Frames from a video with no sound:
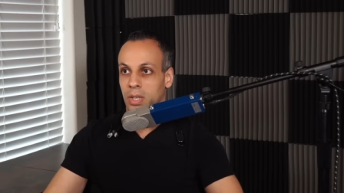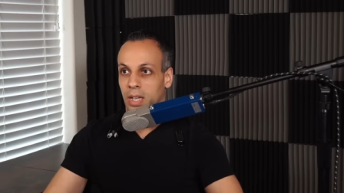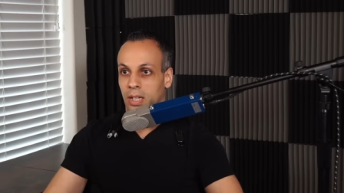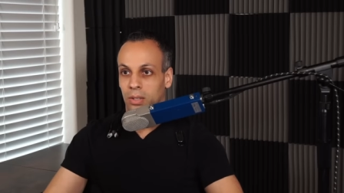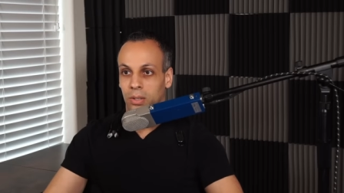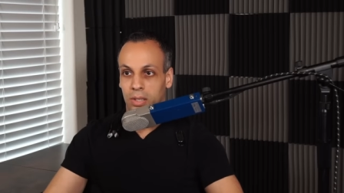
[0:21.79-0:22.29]

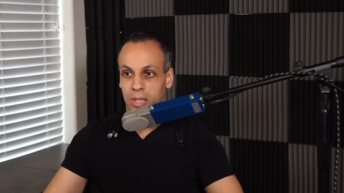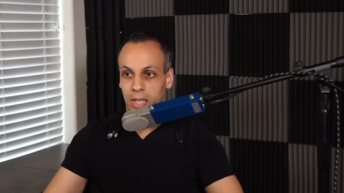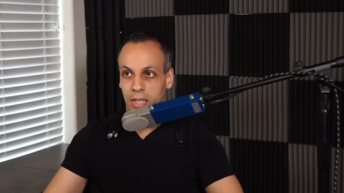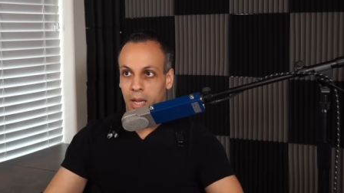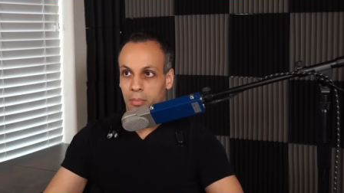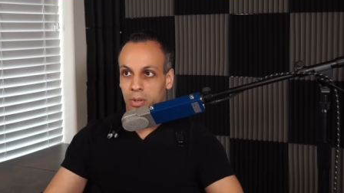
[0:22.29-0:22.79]
And it looked like
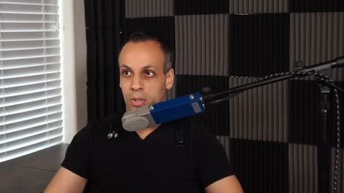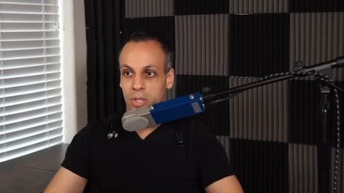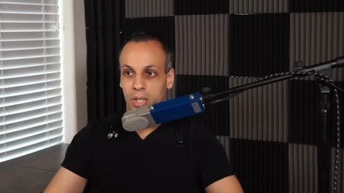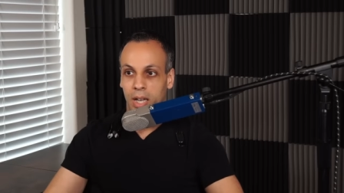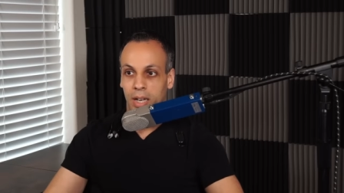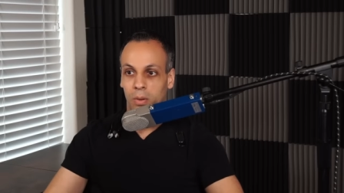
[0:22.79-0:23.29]
that
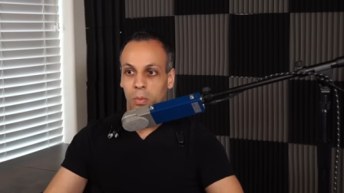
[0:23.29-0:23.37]
person got a